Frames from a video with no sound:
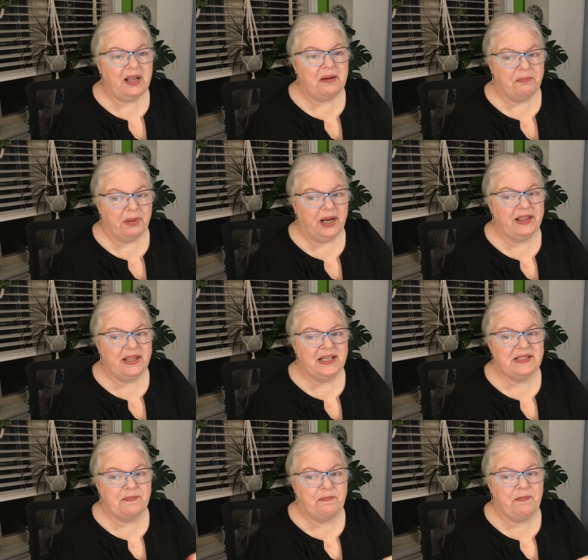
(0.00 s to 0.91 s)
by
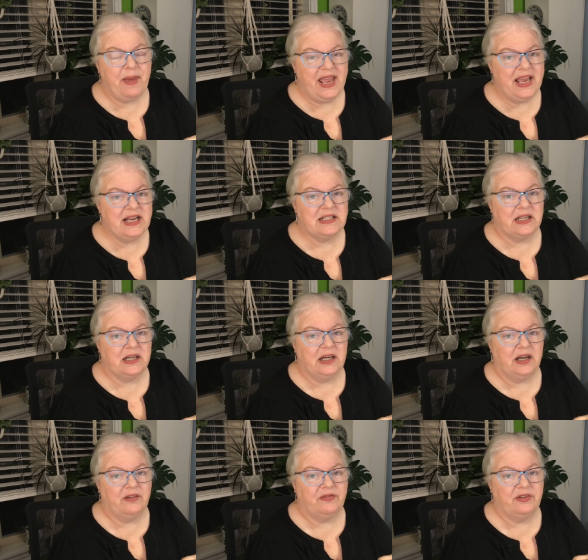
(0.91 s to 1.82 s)
this band
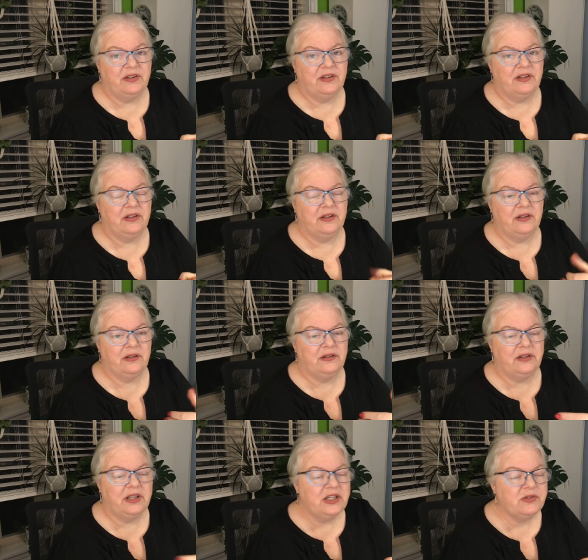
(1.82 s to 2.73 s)
of
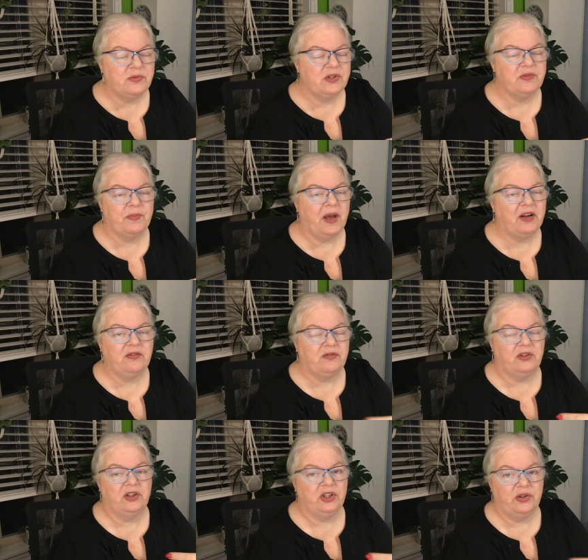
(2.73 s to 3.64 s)

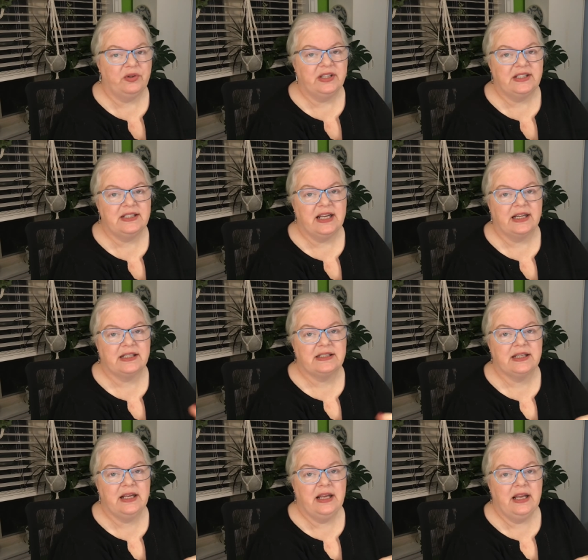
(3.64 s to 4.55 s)
disrespectful
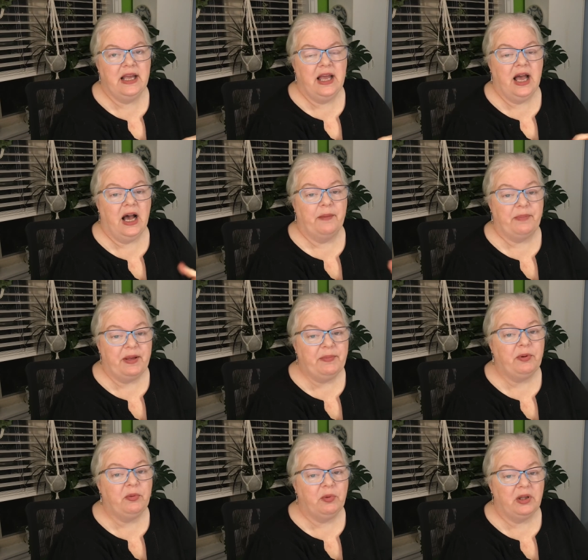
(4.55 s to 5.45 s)
lunatics.
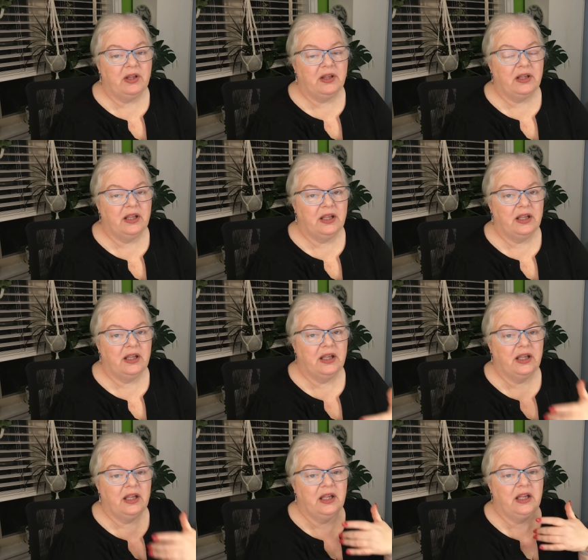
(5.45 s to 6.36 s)
People will
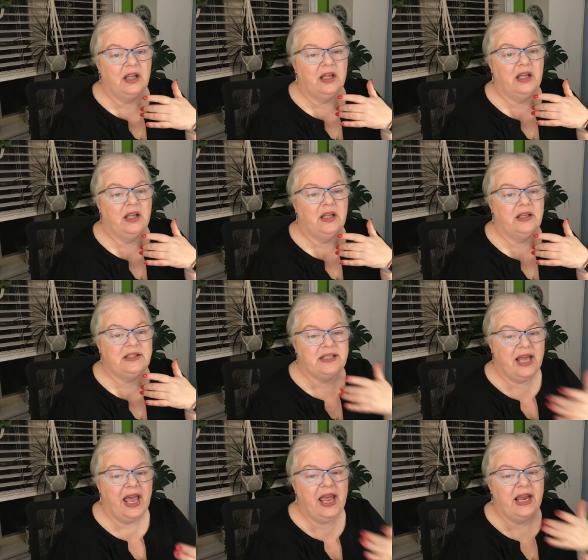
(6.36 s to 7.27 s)

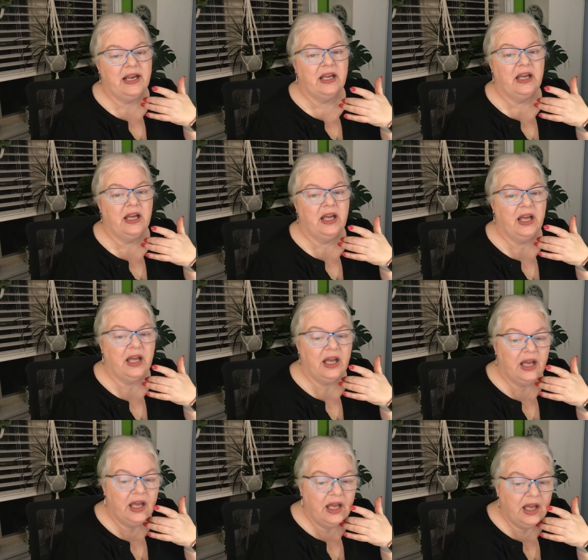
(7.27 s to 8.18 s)
take
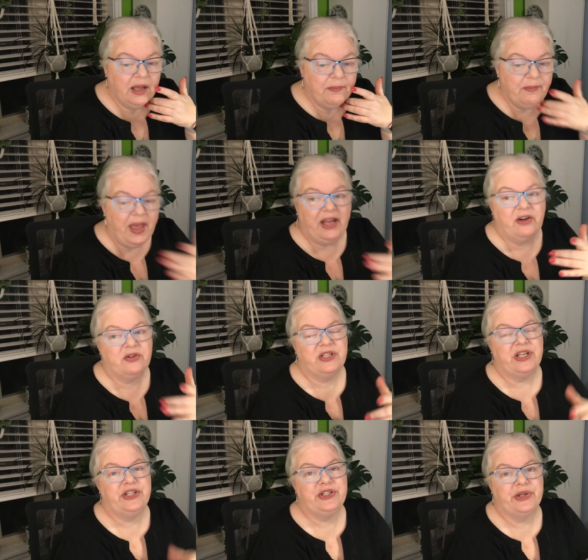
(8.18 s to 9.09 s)
matters
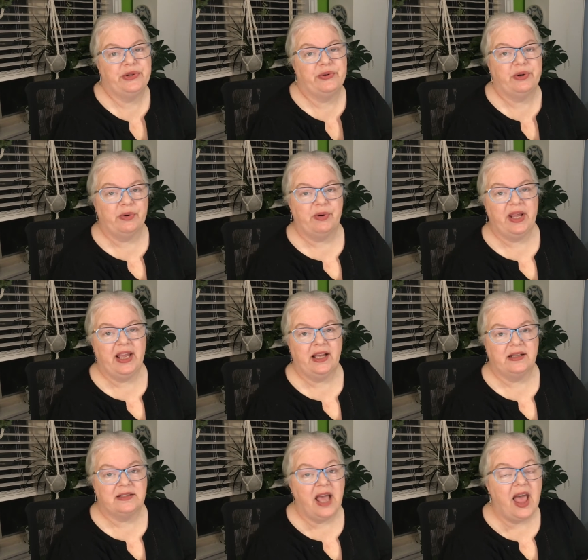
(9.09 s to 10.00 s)
into their own
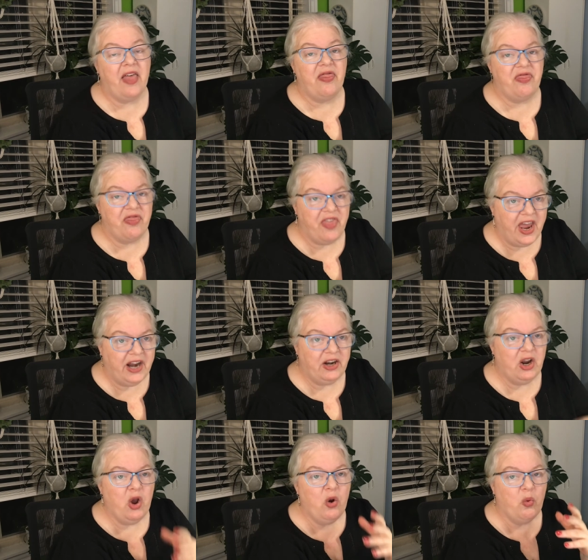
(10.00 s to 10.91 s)
hands, and then